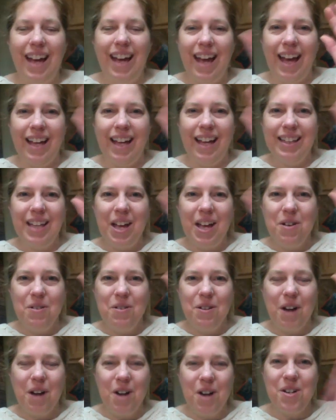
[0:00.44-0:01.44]
Hello,
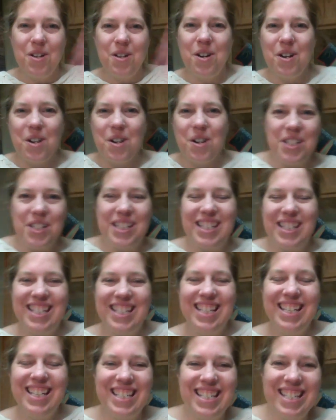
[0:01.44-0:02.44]
gardeners!
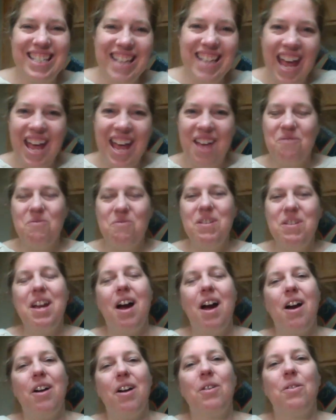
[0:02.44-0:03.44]
Today we
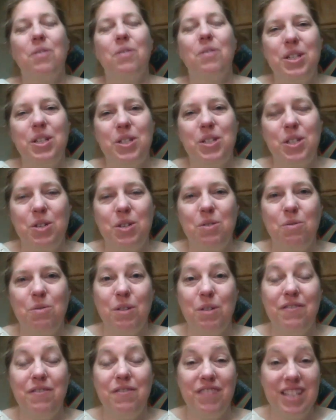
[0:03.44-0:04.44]
are going to
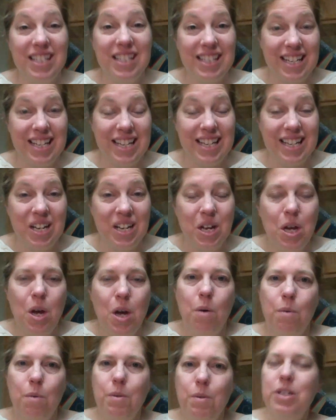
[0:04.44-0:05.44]
revisit
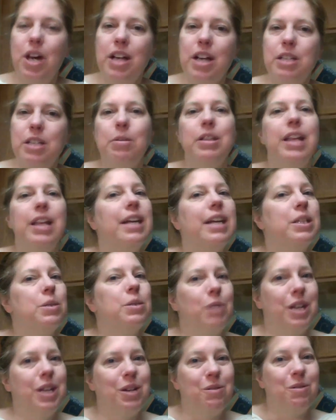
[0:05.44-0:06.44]
what we talked about
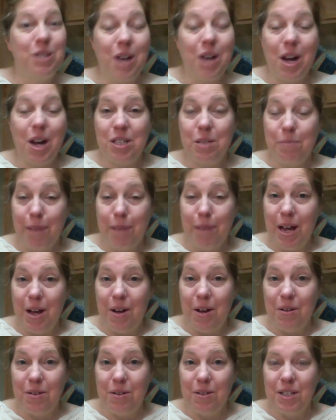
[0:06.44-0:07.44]
last week. We talked
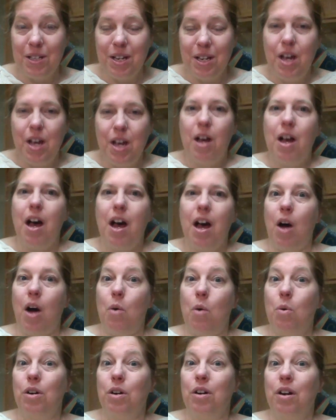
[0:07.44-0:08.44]
about
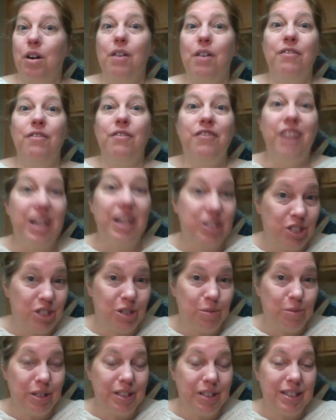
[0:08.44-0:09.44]
our
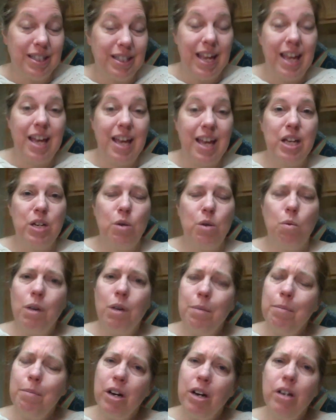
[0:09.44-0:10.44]
vegetables and
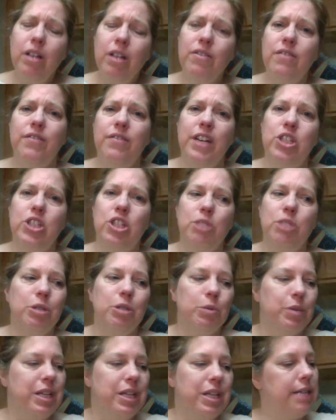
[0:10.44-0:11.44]
what part of the
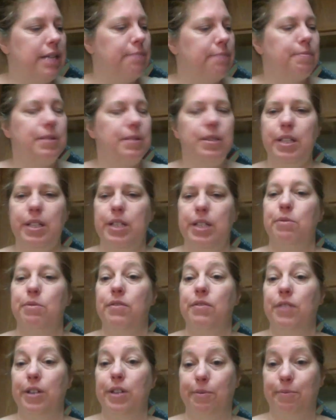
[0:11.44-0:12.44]
vegetable we eat. So let's
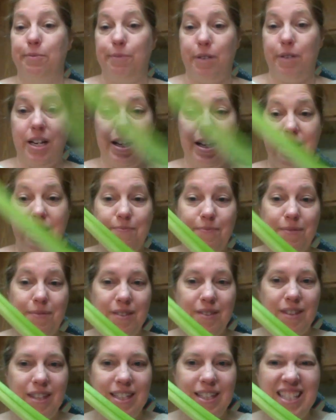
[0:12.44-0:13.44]
review. Ready?
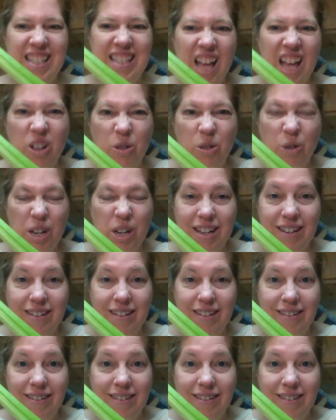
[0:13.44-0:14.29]
Celery.